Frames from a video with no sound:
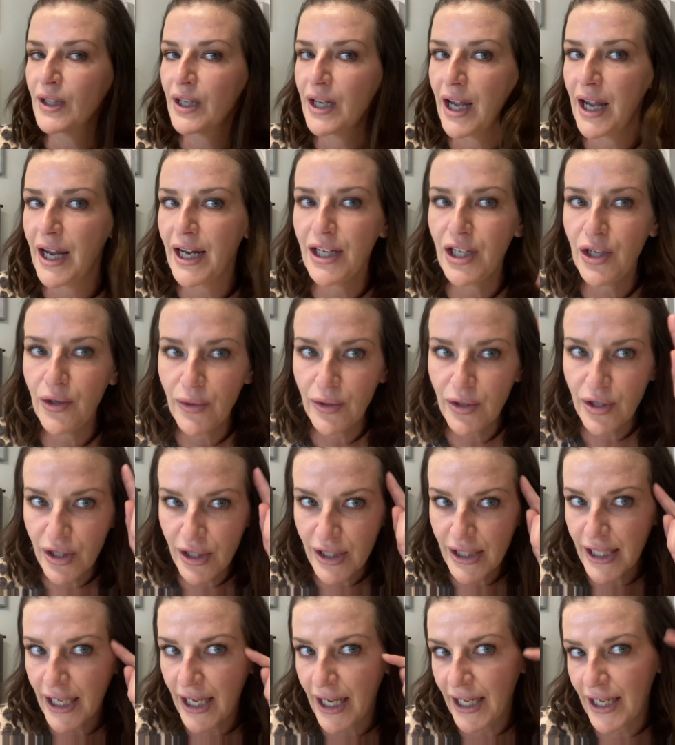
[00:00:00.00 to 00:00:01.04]
And you
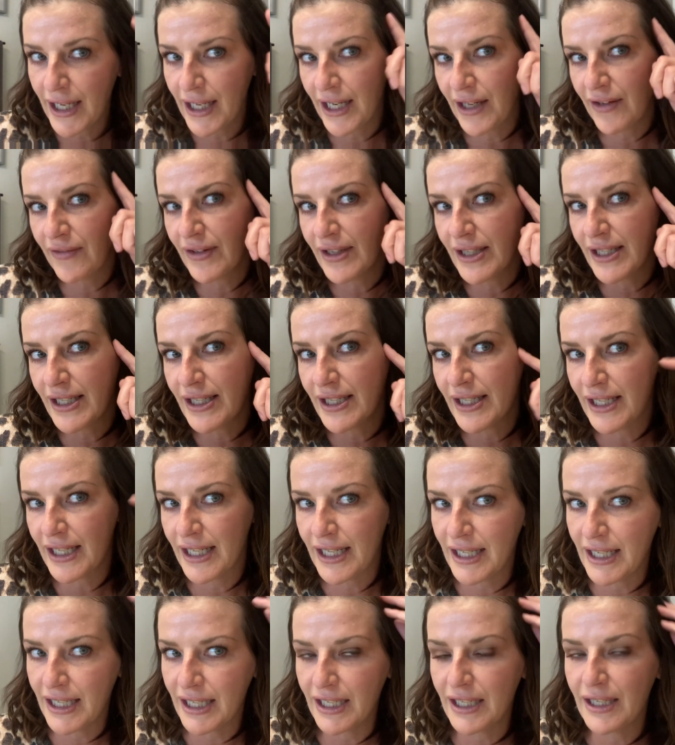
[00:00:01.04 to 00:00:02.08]
just can't even
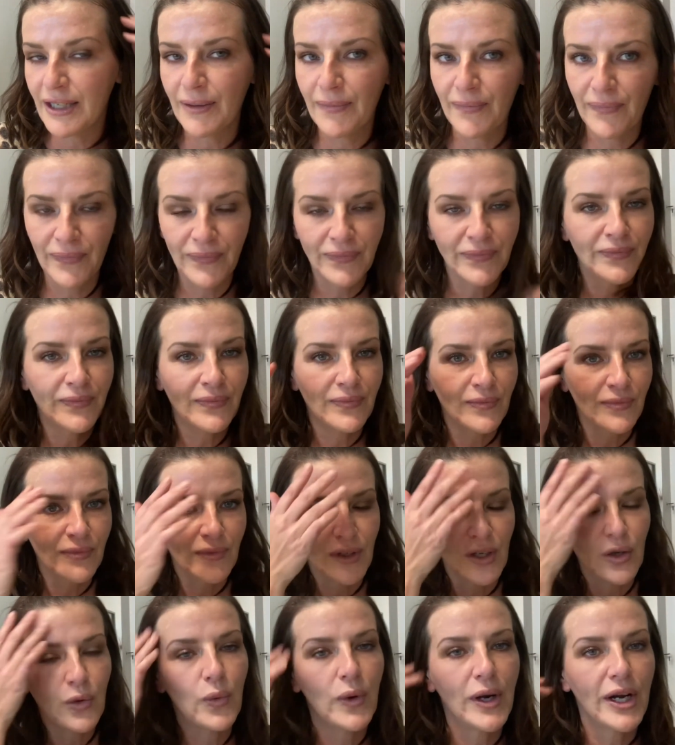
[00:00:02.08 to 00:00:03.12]
see
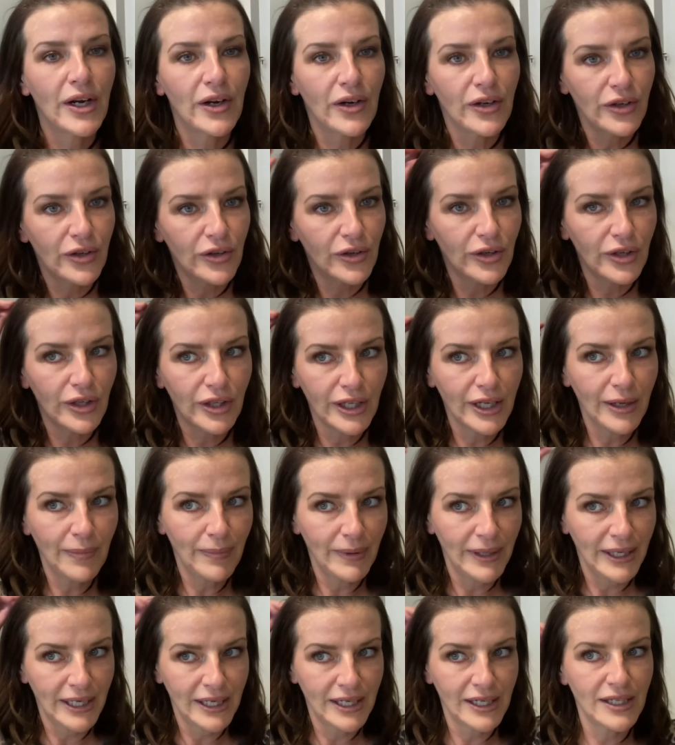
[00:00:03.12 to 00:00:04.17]
where your
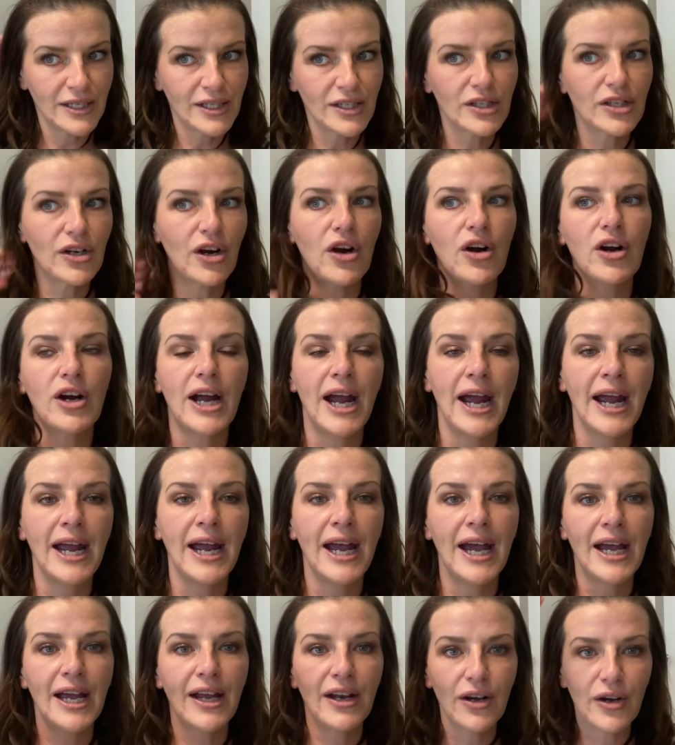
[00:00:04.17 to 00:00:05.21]
clip-ins are
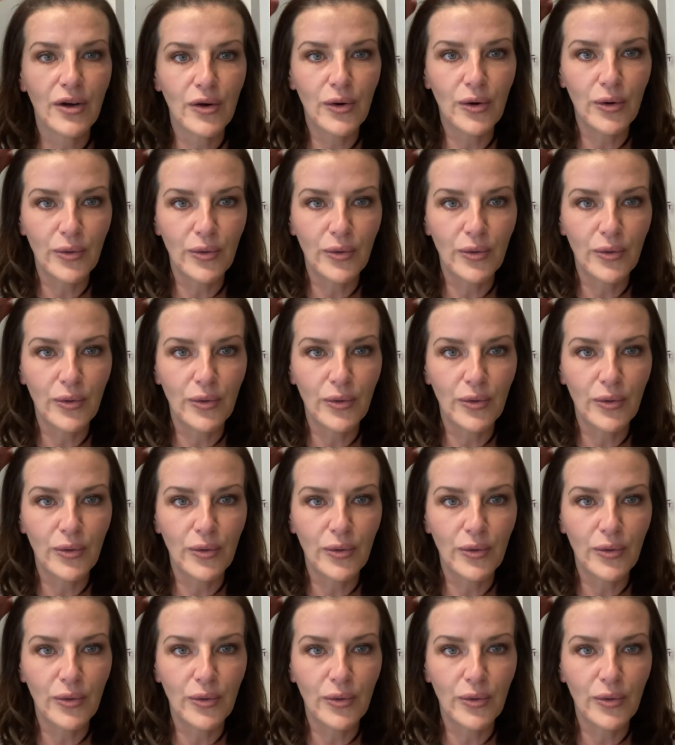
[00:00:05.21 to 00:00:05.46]
at, or